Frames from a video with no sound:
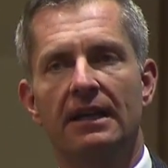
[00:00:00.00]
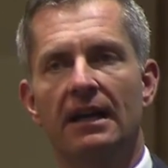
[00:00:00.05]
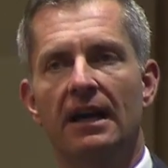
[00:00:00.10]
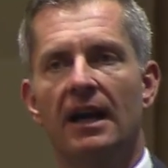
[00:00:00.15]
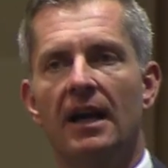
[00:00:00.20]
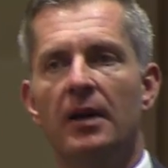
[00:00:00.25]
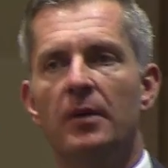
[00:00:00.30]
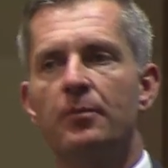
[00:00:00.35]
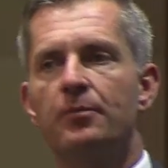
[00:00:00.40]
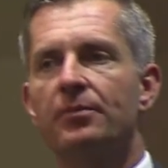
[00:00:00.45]

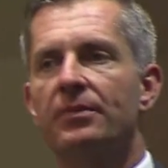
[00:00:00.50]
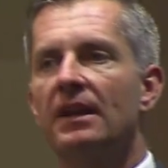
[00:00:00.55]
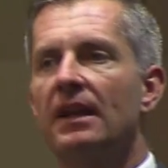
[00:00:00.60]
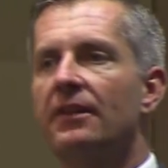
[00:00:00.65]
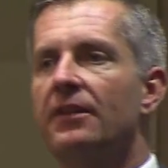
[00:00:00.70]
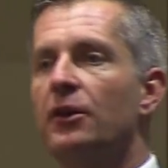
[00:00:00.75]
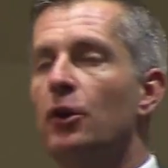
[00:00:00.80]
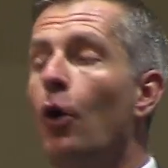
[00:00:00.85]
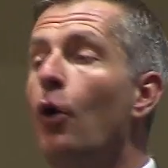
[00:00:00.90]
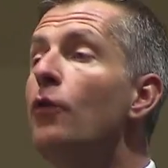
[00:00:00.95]
Um,
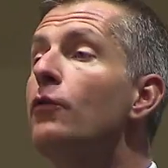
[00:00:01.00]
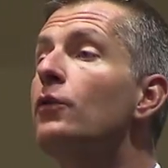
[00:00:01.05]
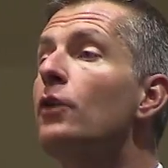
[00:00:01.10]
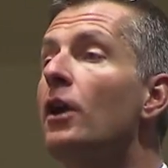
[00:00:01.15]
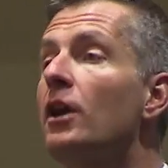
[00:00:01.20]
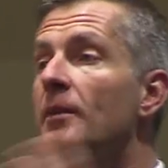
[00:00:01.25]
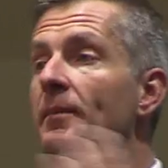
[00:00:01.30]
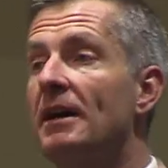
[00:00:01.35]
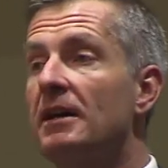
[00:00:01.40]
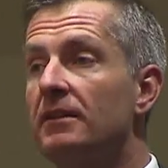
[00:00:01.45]
the
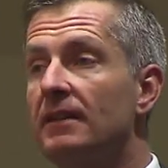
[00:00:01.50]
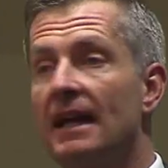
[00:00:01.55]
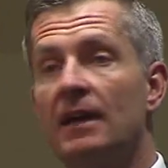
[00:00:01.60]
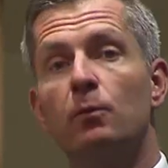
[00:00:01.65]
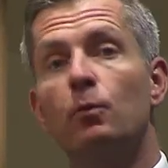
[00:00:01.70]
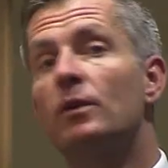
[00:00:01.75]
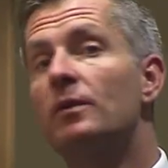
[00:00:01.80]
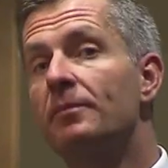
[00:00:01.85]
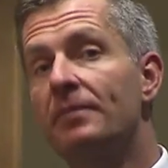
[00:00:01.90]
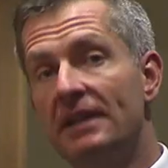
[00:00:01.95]
overall amount of light
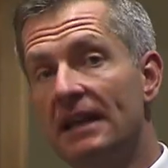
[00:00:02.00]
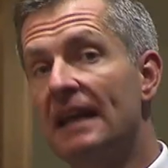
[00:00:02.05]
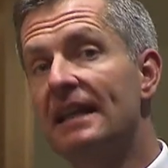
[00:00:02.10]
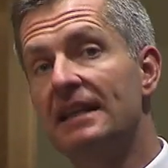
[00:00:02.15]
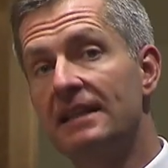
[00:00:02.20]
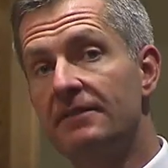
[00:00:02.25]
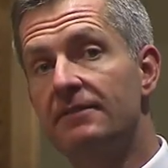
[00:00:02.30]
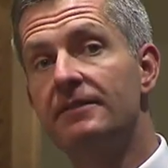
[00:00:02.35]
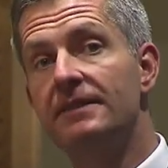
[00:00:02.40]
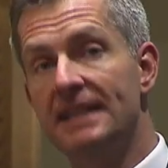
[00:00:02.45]
wouldn't be
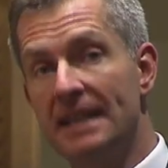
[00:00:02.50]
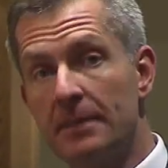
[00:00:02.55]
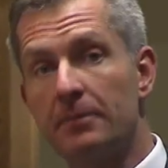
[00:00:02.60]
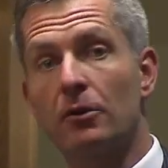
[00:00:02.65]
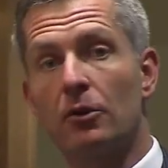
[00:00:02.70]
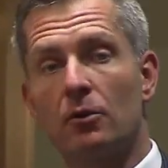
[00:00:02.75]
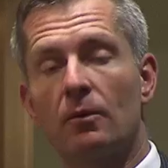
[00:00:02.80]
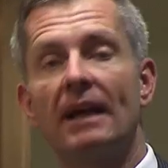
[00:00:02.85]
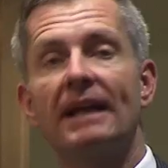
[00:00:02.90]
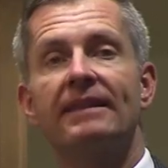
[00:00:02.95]
any
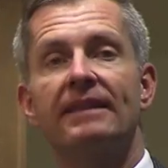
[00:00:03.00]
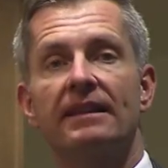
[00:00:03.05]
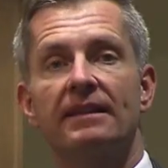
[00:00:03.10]
dimmer, right?